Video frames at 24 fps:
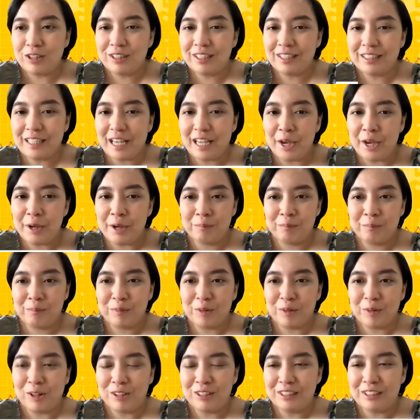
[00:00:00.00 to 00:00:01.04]
the time,
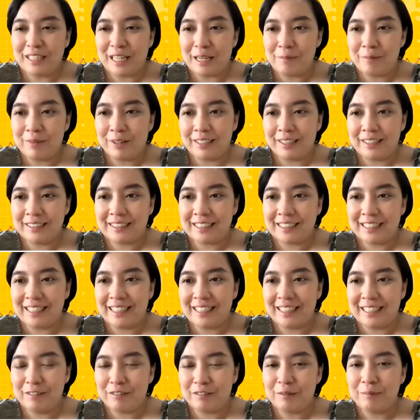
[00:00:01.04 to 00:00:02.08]
Carissa.
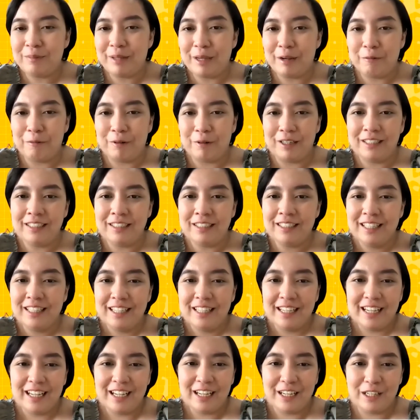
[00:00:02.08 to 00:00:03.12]
I think from day one,
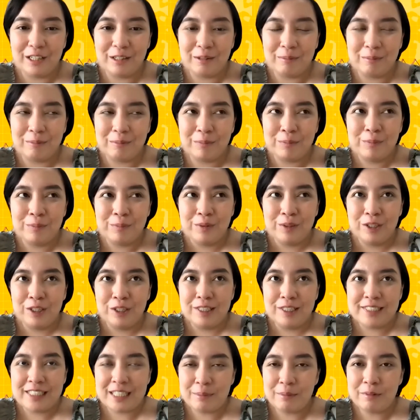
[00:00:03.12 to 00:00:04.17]

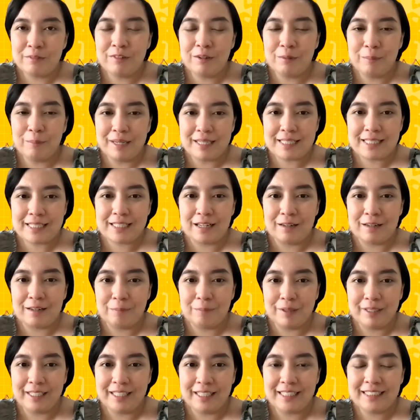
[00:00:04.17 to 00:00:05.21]
some of the best
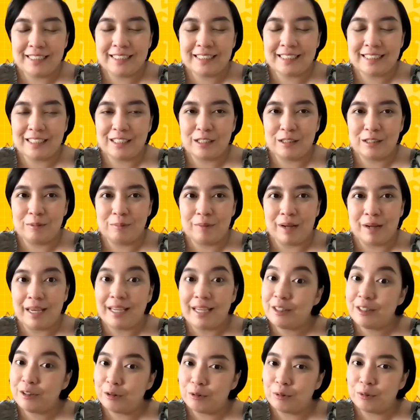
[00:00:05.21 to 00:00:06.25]
companies
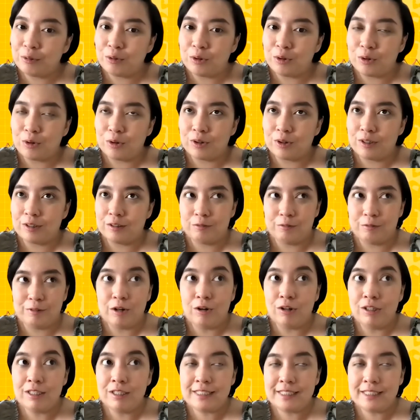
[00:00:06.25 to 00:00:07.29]
I know or we
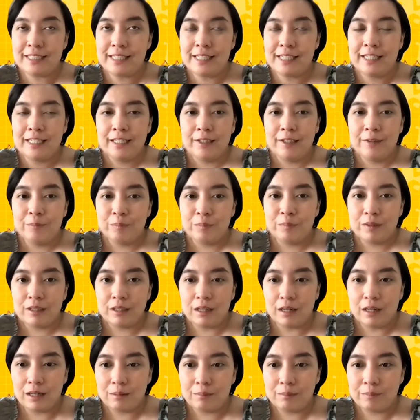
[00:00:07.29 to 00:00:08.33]
all see,
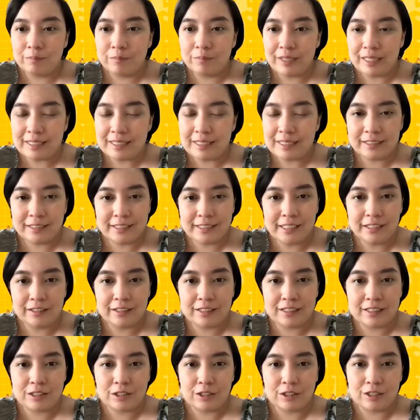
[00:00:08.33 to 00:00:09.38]
that's their
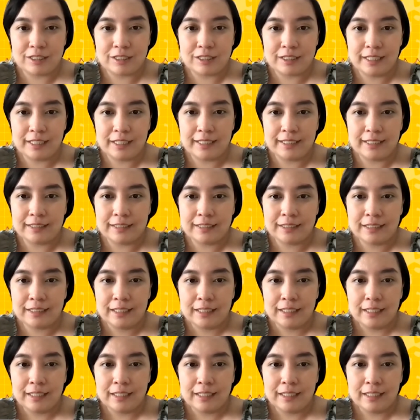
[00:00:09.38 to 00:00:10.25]
secret sauce is